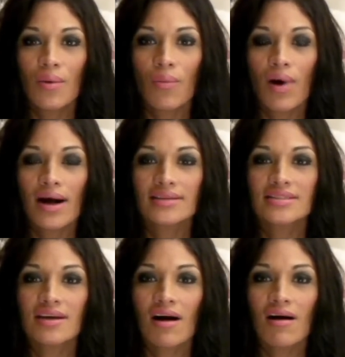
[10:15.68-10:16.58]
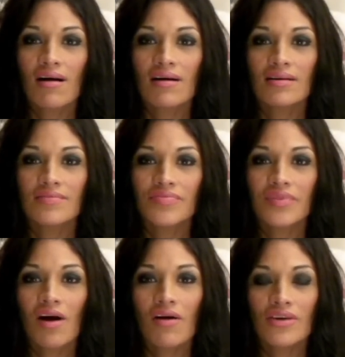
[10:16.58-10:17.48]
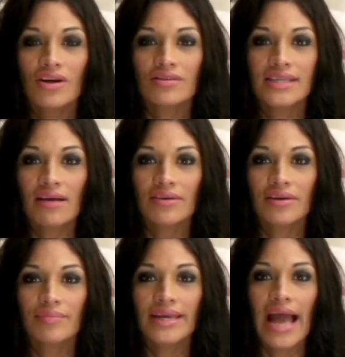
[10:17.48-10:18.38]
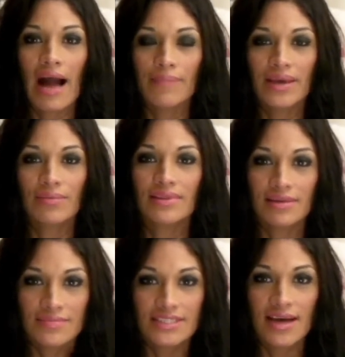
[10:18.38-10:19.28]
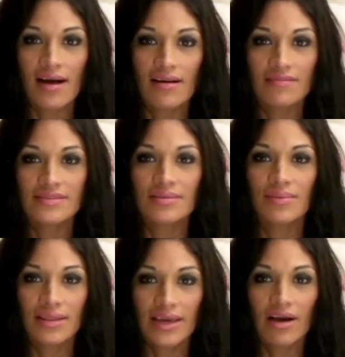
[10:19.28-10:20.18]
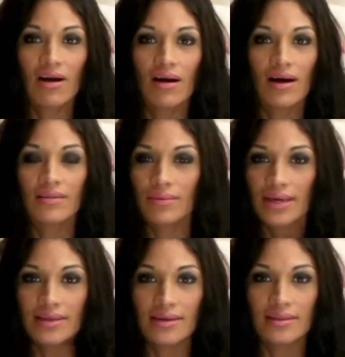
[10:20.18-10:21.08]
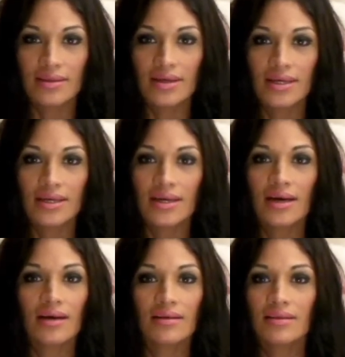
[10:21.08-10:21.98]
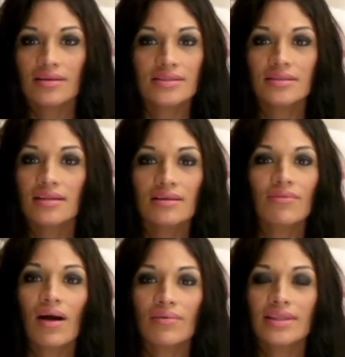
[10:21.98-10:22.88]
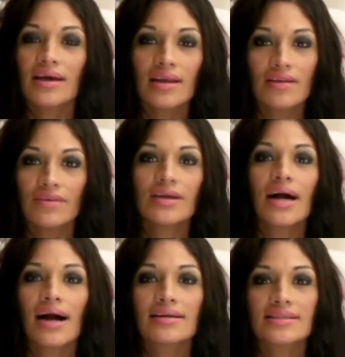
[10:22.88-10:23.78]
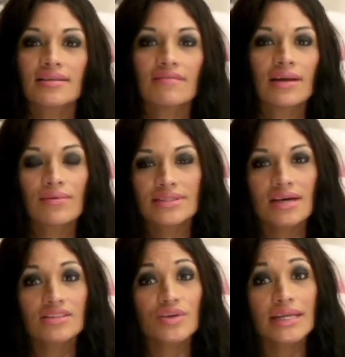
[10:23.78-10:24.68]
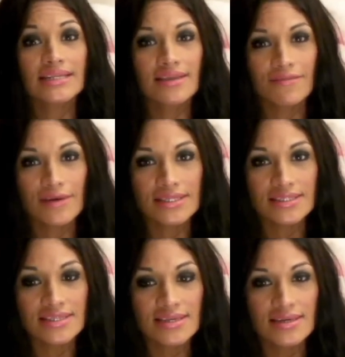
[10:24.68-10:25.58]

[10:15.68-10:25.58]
want all the girls out there to be happy with themselves, the way they are, the way they look. There's nothing wrong with any of you guys. And if anyone tells you any different,